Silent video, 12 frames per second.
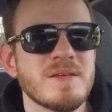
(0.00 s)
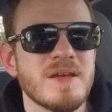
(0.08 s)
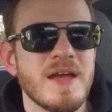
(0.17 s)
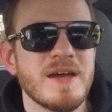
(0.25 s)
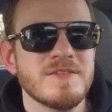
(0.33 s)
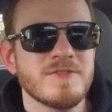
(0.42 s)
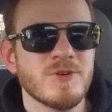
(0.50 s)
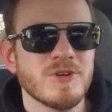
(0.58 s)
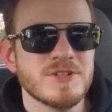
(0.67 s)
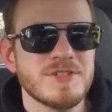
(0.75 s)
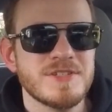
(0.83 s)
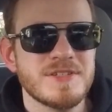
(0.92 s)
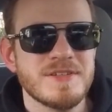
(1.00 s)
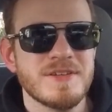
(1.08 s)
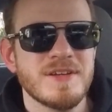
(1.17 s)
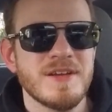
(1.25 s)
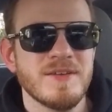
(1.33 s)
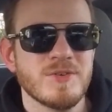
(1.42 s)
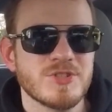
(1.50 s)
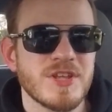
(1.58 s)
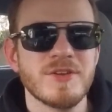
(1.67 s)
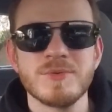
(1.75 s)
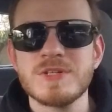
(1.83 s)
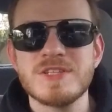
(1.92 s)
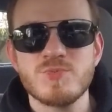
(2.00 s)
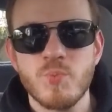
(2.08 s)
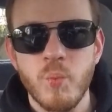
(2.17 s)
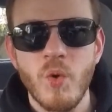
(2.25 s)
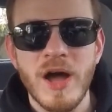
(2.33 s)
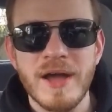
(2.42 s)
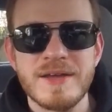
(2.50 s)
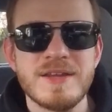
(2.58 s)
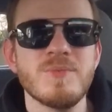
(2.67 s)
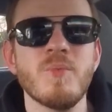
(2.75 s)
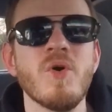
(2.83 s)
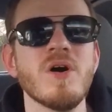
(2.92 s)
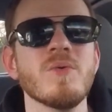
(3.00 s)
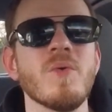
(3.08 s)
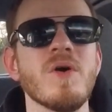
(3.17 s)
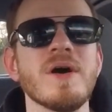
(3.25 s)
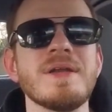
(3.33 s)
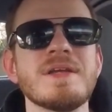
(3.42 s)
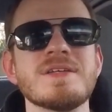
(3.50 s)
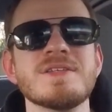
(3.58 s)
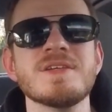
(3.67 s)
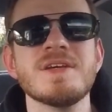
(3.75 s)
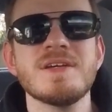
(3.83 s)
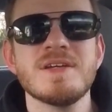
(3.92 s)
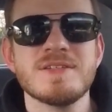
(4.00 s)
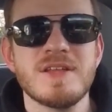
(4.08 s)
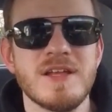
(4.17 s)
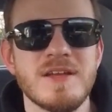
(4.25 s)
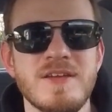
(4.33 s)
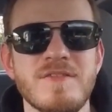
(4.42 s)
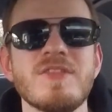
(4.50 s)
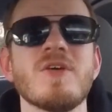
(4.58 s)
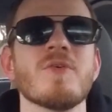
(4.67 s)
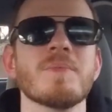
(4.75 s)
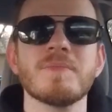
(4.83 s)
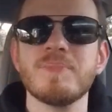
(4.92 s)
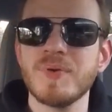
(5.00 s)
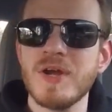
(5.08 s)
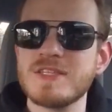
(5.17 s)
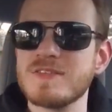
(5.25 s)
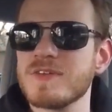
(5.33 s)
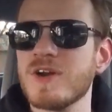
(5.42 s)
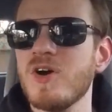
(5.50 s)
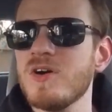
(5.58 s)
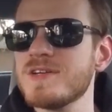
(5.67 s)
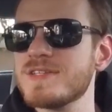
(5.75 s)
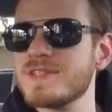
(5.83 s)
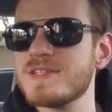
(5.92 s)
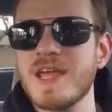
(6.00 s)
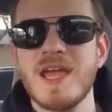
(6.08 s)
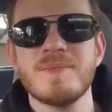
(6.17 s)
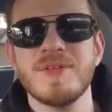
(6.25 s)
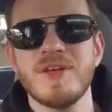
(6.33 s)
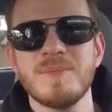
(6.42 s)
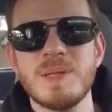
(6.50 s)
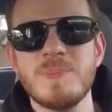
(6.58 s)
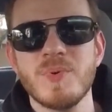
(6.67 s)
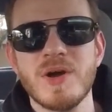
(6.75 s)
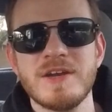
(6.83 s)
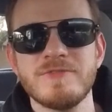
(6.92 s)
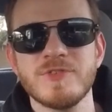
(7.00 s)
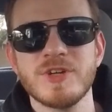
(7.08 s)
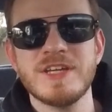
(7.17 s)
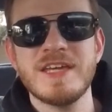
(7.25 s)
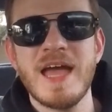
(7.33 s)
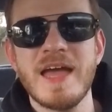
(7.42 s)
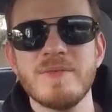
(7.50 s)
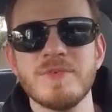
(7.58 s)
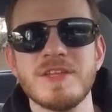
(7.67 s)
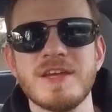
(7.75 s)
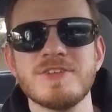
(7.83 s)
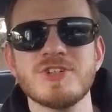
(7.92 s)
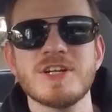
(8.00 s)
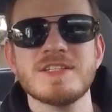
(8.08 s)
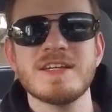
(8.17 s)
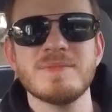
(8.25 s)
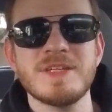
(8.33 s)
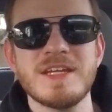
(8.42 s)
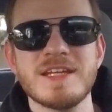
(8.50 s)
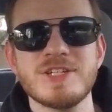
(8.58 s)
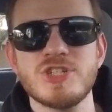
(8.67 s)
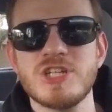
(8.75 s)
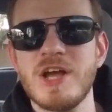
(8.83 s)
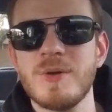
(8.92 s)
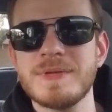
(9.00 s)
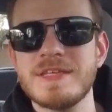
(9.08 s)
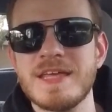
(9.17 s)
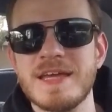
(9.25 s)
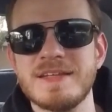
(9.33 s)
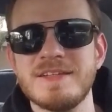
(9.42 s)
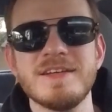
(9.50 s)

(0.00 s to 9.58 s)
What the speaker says: And of course, other reasons why I didn't want one is even though the price of the car is the same, a lot of people kind of forget when they try to tell me to get a Shelby that